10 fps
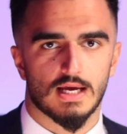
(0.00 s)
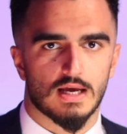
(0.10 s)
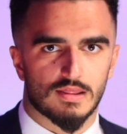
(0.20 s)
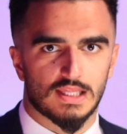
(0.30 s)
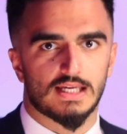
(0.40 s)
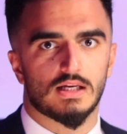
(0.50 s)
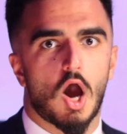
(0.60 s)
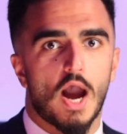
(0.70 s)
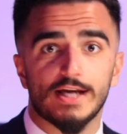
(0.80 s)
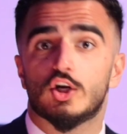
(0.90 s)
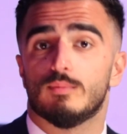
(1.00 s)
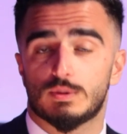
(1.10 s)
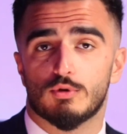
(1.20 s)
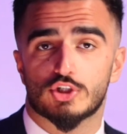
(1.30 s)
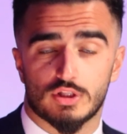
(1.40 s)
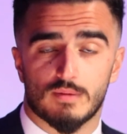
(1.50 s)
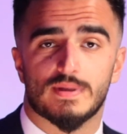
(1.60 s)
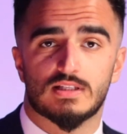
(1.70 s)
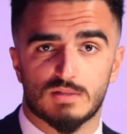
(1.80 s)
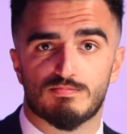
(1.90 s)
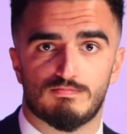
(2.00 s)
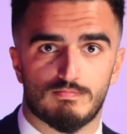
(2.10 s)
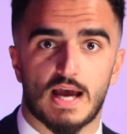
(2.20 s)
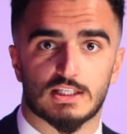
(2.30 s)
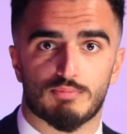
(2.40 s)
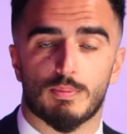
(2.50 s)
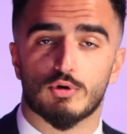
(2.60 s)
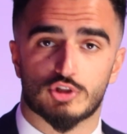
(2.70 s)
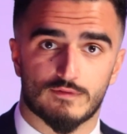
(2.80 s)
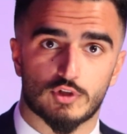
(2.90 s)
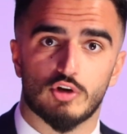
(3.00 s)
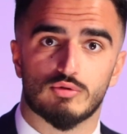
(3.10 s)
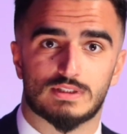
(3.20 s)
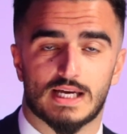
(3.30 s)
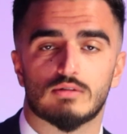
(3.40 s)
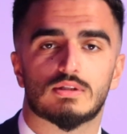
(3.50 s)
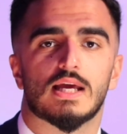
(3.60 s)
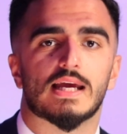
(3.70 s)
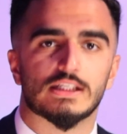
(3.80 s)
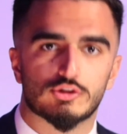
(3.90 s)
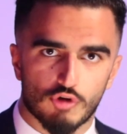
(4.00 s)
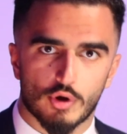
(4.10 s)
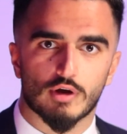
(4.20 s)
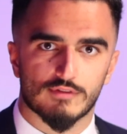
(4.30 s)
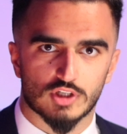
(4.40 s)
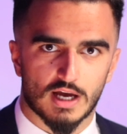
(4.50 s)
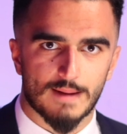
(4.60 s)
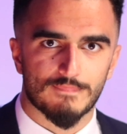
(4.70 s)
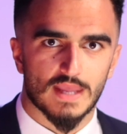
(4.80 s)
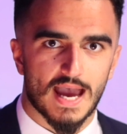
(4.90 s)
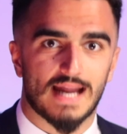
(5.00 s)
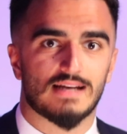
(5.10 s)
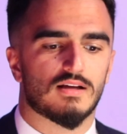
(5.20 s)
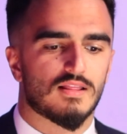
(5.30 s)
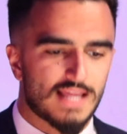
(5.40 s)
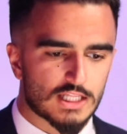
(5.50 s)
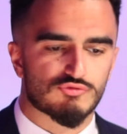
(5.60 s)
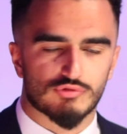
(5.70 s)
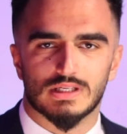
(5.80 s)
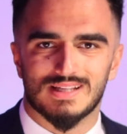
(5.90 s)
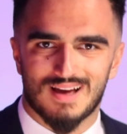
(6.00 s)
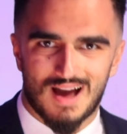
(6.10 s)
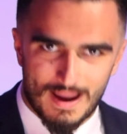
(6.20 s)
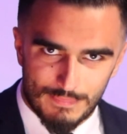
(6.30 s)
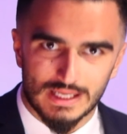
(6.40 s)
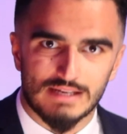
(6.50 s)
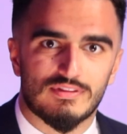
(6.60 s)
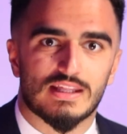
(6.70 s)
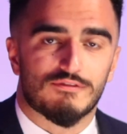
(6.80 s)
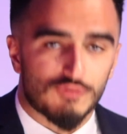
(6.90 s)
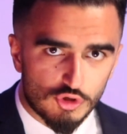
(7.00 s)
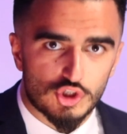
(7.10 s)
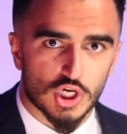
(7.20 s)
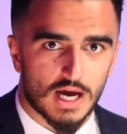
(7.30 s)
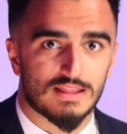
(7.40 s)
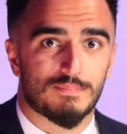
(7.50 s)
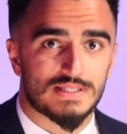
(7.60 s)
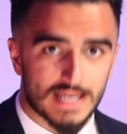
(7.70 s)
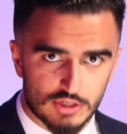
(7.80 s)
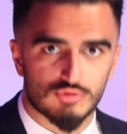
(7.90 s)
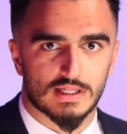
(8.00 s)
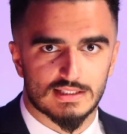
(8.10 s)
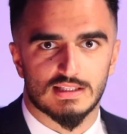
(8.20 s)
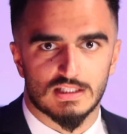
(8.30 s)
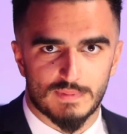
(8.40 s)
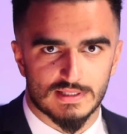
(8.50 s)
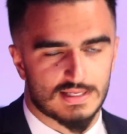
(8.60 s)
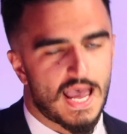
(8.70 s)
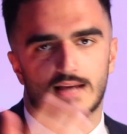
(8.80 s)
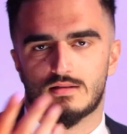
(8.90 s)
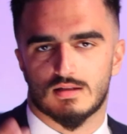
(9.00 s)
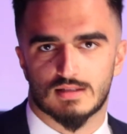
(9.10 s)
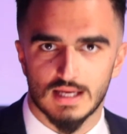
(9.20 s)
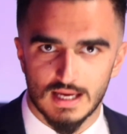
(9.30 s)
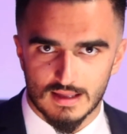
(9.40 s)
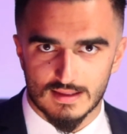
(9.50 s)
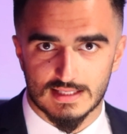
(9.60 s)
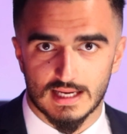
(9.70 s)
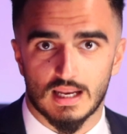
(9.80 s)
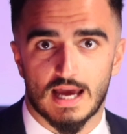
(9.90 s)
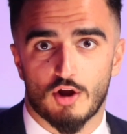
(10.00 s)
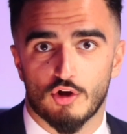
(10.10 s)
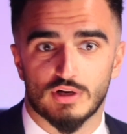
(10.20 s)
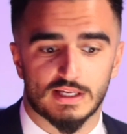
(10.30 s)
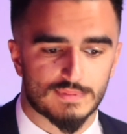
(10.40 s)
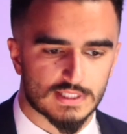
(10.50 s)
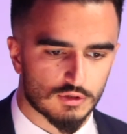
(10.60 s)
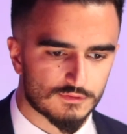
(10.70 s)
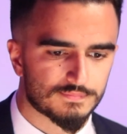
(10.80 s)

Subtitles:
The e-commerce portion of the business as a proportion of total sales is growing over time, and that's really, I believe, the future and the potential that's in this business, as does the seller and owner himself.